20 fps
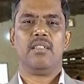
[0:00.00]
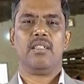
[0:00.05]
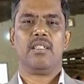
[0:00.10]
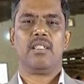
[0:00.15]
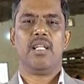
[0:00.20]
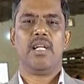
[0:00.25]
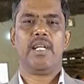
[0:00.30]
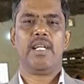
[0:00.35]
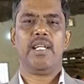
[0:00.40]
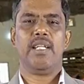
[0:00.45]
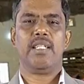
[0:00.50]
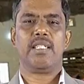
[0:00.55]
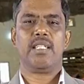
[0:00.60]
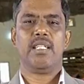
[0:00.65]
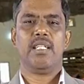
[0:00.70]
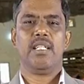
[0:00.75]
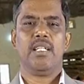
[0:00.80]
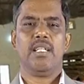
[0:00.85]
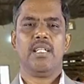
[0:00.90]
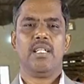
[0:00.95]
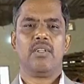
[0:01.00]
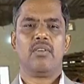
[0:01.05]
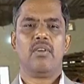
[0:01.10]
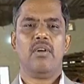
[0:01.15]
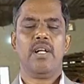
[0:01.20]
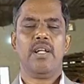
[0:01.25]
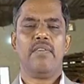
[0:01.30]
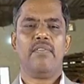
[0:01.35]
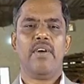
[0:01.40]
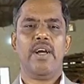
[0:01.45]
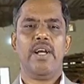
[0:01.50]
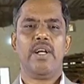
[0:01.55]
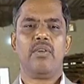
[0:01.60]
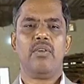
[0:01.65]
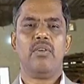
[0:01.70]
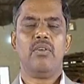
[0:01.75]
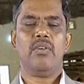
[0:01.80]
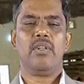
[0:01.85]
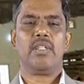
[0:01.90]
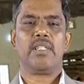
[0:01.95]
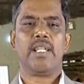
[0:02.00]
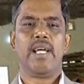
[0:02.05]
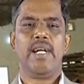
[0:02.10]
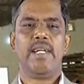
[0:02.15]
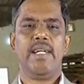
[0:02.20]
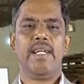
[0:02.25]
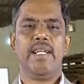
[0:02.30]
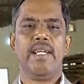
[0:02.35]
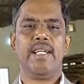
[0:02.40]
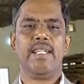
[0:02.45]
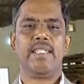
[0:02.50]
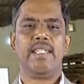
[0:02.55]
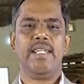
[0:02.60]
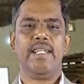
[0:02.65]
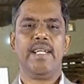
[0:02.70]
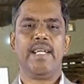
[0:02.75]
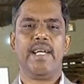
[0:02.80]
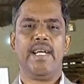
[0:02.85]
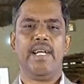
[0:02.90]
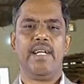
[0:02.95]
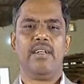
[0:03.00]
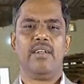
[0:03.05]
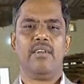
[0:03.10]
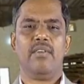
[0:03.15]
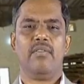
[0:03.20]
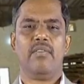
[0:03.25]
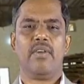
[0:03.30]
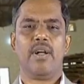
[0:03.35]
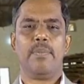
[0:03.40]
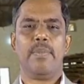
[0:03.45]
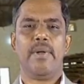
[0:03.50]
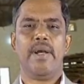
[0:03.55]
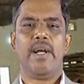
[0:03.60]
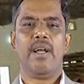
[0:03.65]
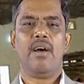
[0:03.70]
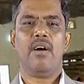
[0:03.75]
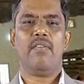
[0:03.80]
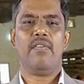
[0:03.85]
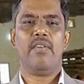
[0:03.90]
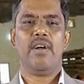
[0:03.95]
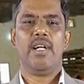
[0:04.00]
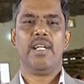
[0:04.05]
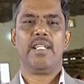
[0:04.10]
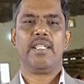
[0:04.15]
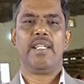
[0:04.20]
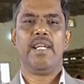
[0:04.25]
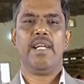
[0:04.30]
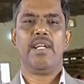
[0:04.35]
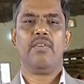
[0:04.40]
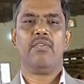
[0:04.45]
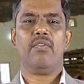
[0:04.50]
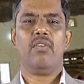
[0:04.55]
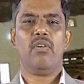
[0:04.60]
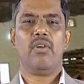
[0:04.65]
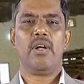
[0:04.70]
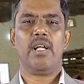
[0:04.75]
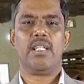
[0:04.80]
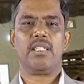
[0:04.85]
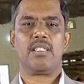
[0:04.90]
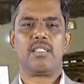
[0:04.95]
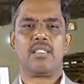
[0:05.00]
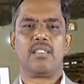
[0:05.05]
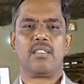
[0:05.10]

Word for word: that is 25 to 30 degree centigrade for a period of 3 to 4 days.